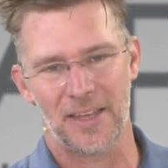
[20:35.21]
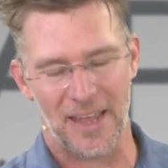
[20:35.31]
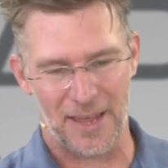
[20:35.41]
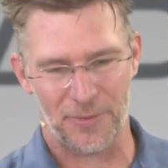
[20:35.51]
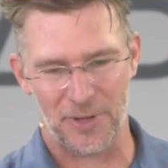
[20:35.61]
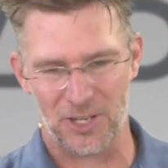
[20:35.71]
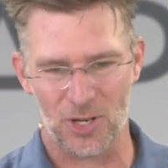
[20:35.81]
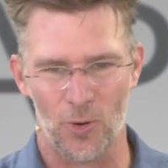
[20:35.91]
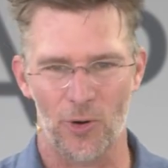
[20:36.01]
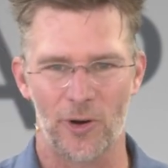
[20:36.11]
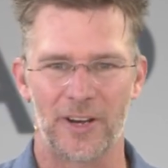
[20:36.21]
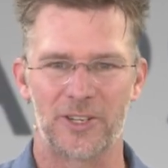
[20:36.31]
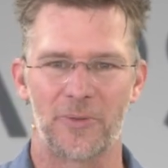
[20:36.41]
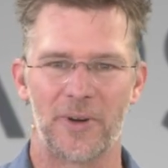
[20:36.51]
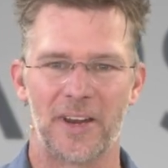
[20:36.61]
1/8 inch, 1/4
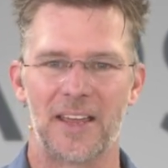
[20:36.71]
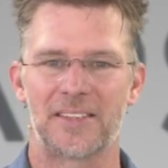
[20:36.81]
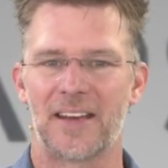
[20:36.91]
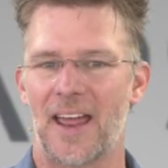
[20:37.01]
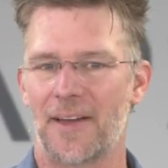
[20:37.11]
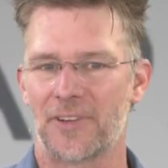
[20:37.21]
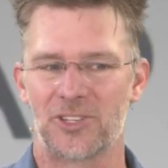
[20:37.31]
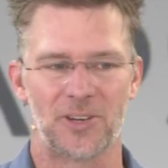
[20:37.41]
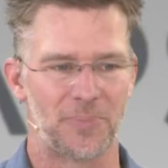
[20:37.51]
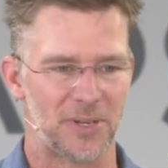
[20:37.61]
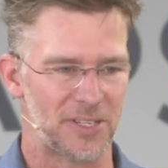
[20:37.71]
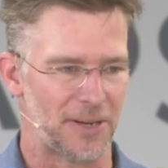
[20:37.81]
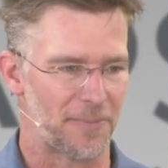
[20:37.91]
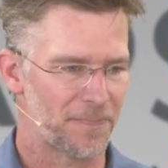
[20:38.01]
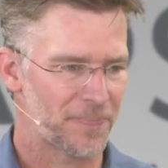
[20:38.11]
inch, 3/8, and 1/2 inch MPT.
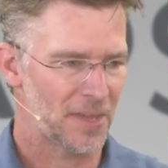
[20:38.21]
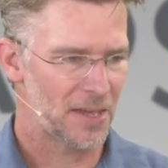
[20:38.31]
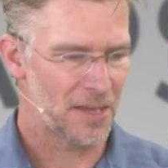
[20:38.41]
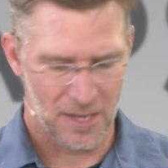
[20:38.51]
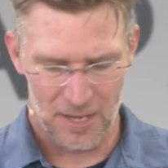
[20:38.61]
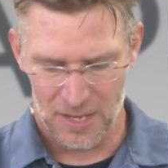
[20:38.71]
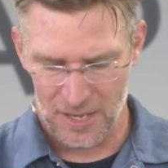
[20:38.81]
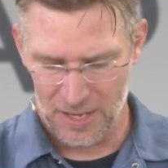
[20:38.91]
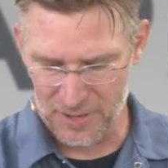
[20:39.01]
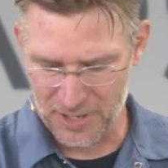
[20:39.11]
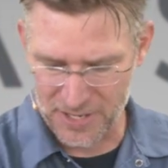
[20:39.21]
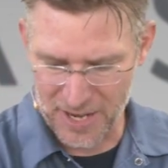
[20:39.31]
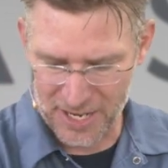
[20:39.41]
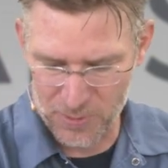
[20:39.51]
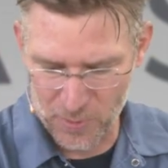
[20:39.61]
This
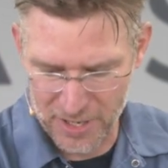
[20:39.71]
next one